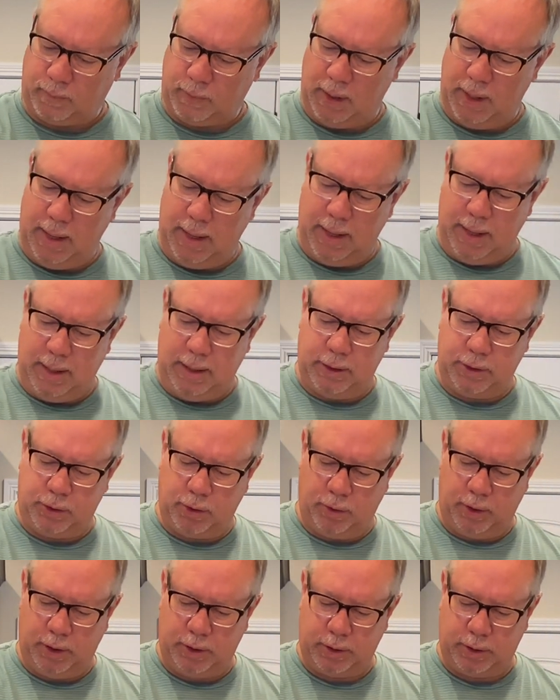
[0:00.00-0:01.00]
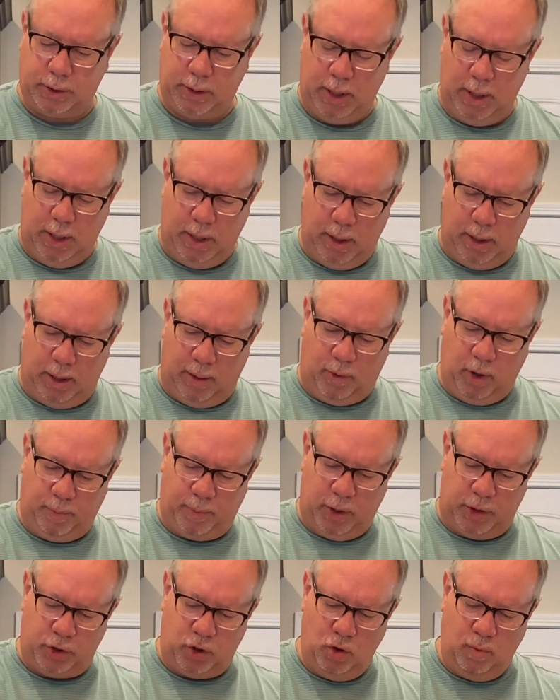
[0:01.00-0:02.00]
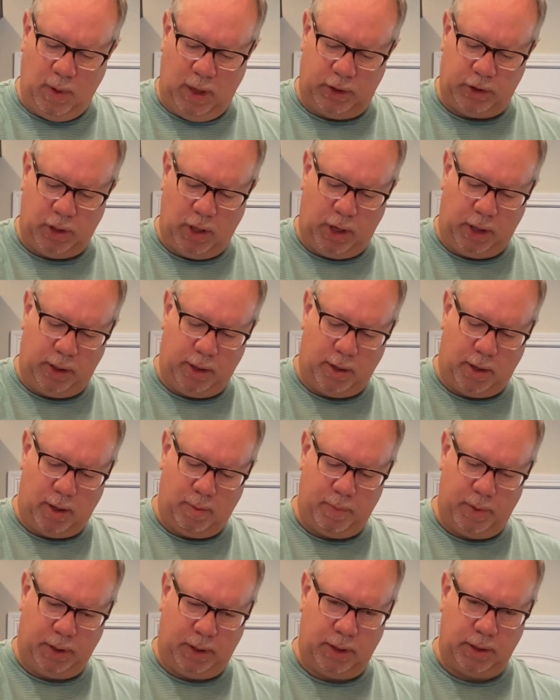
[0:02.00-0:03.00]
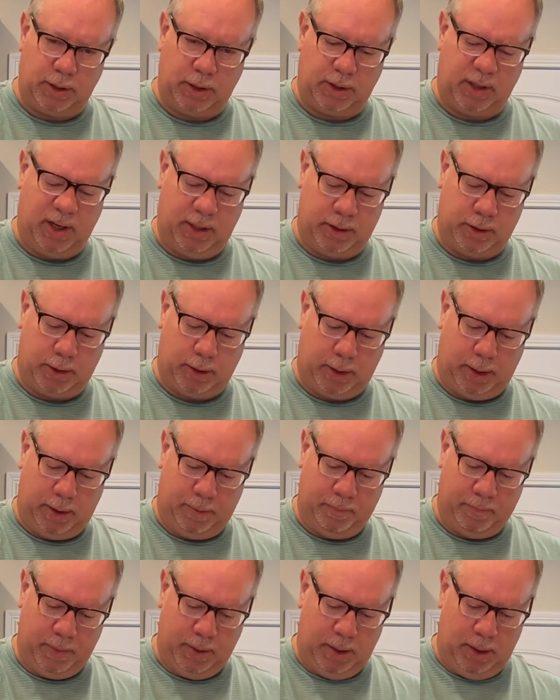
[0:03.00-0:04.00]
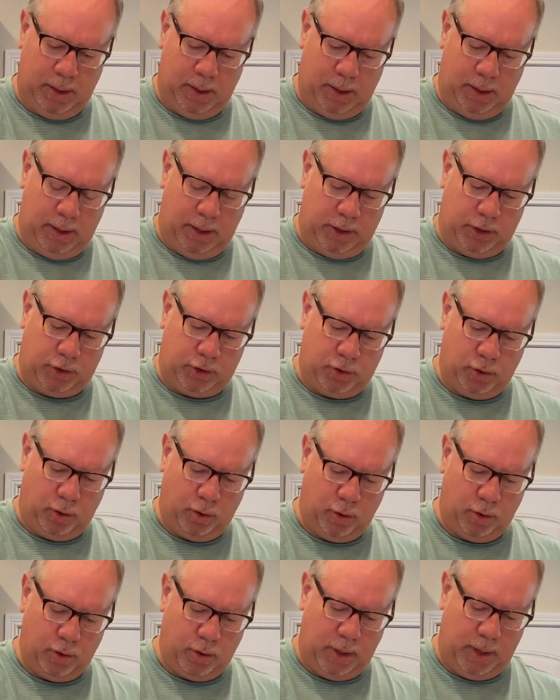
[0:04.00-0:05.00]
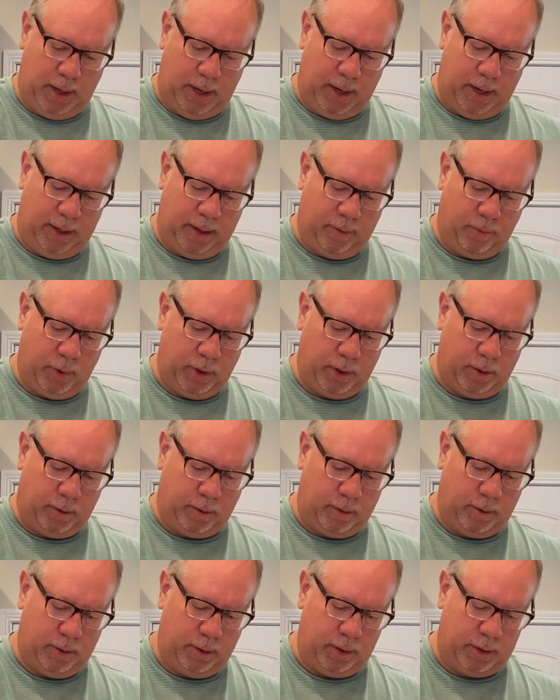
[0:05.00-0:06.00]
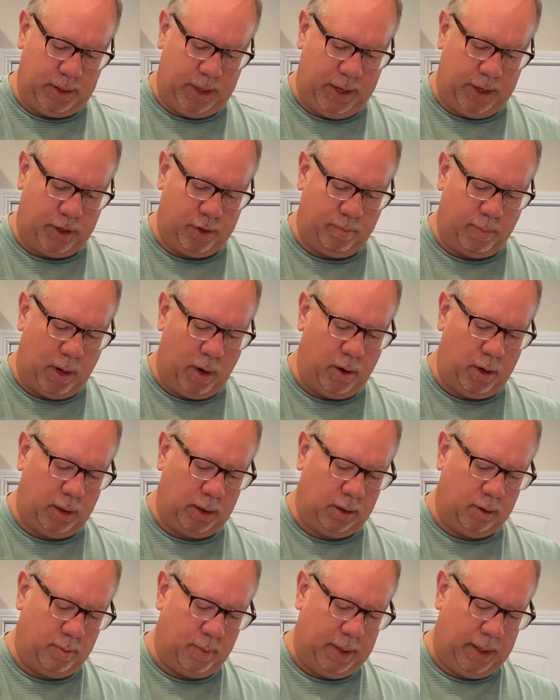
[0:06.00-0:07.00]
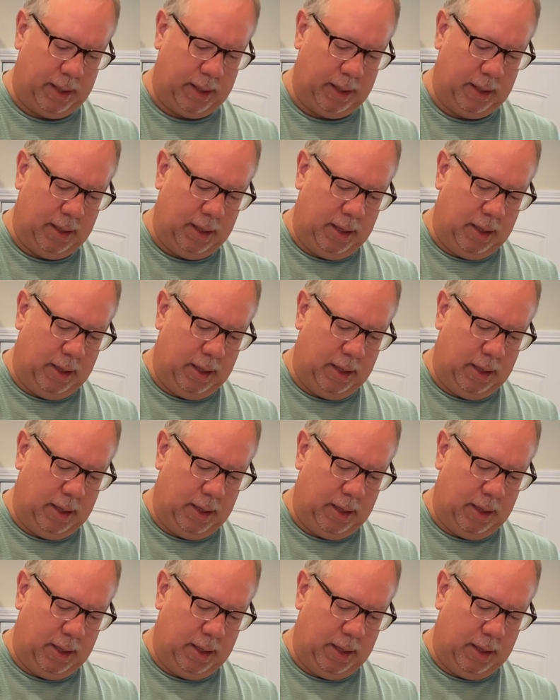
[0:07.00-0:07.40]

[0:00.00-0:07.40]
And so this, I want to put too much honey on because essentially it's sugar and it will tend to burn a little bit.